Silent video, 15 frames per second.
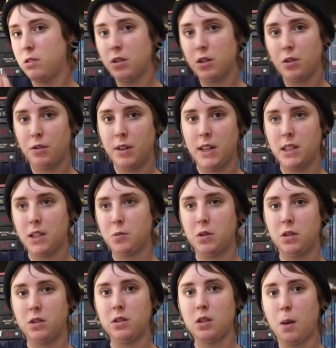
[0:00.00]
to Greece
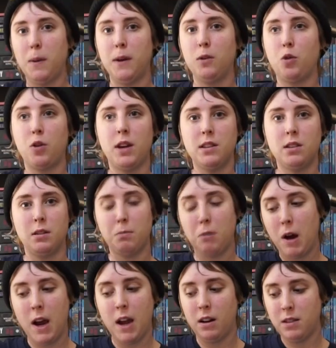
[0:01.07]
would stop in Greece and
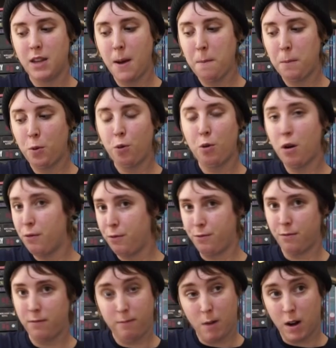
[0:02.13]
pray at a temple
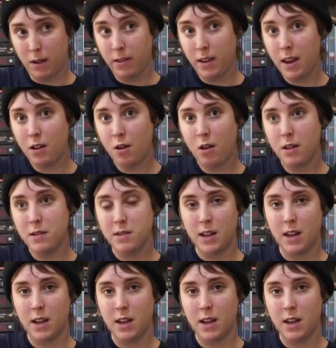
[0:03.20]
of one of their gods,